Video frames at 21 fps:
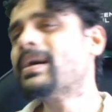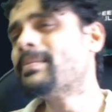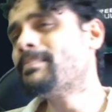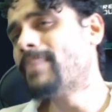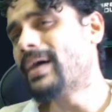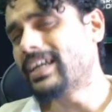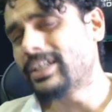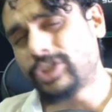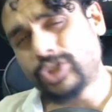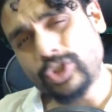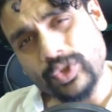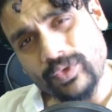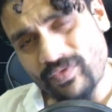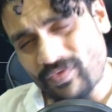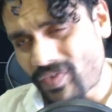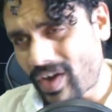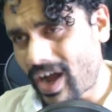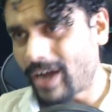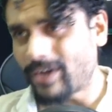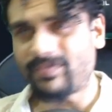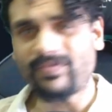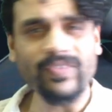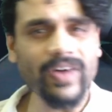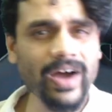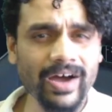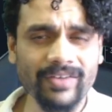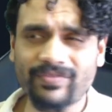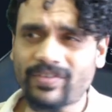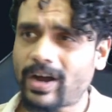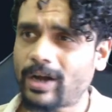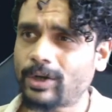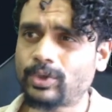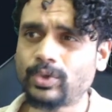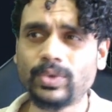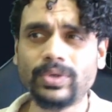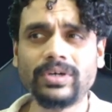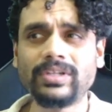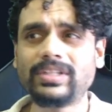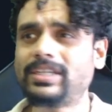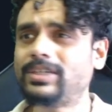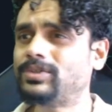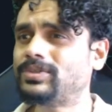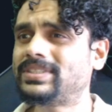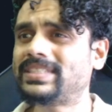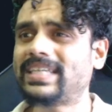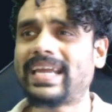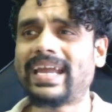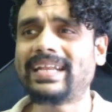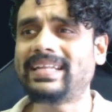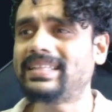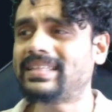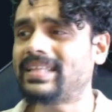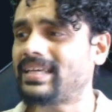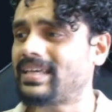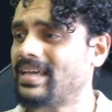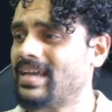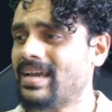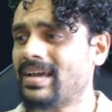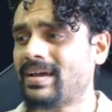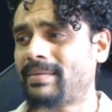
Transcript: but it's far too early to say anything.